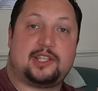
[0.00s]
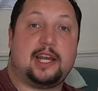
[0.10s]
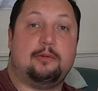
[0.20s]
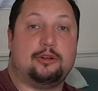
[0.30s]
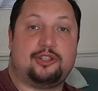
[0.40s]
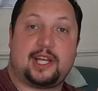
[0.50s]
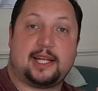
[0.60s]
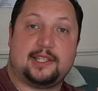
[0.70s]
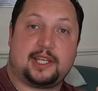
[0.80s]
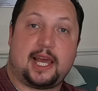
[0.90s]
Anyone who
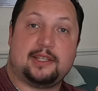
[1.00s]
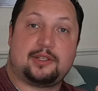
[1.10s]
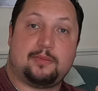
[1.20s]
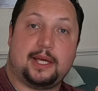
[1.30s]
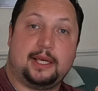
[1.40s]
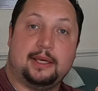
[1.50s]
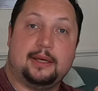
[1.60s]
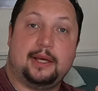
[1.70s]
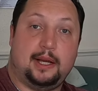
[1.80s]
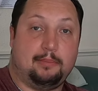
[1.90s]
stands against me
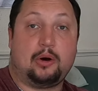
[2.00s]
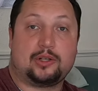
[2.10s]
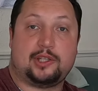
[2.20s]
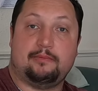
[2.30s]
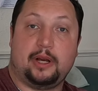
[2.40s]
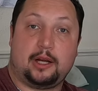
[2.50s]
in a boxing ring,